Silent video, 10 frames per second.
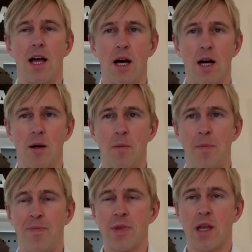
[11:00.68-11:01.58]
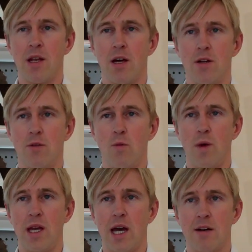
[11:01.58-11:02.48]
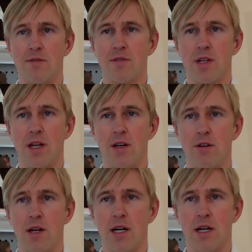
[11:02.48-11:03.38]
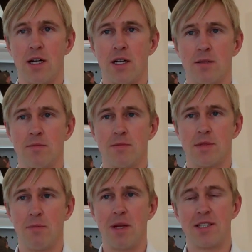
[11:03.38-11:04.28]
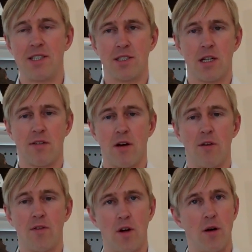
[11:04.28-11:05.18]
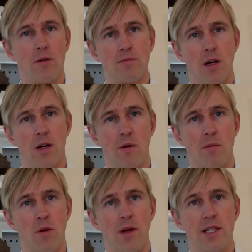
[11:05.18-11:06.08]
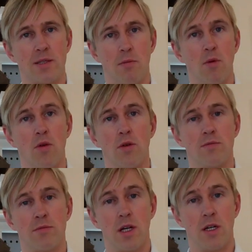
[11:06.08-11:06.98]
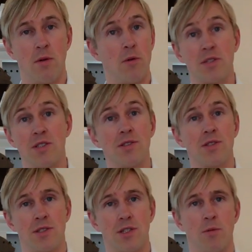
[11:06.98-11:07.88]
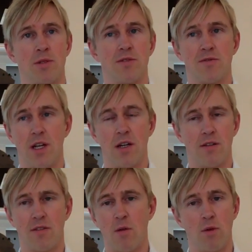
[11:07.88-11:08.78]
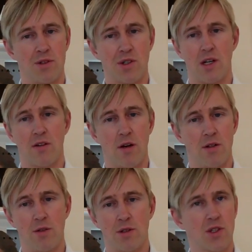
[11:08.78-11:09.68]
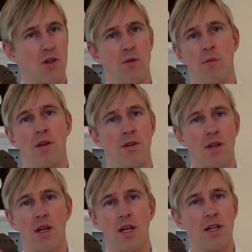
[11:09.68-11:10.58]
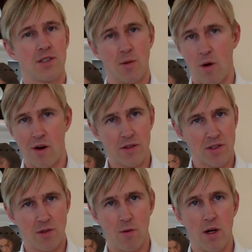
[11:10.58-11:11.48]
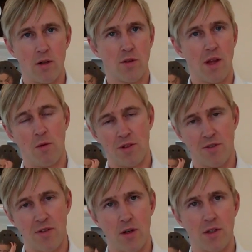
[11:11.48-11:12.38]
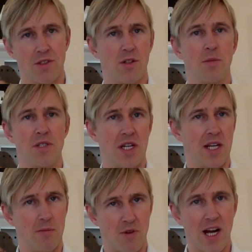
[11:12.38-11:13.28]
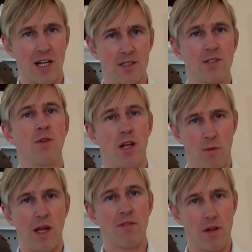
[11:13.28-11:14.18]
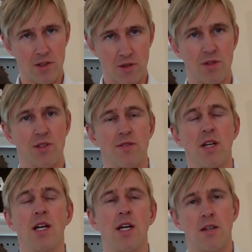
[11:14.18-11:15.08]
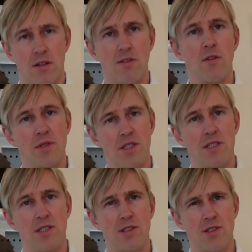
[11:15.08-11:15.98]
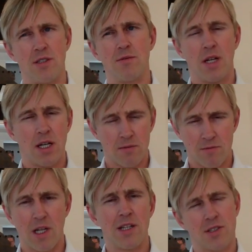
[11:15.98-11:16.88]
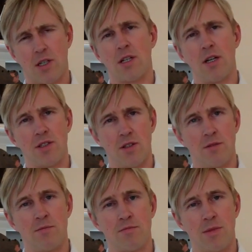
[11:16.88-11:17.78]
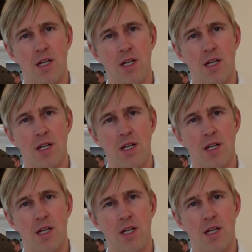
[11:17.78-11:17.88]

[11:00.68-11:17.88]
We have the ability to kind of offer our employees more options in terms of if they want to kind of go and do a secondment somewhere else in the world, or they want to focus on a particular brand. We have those sorts of kind of opportunities. So the list kind of goes on.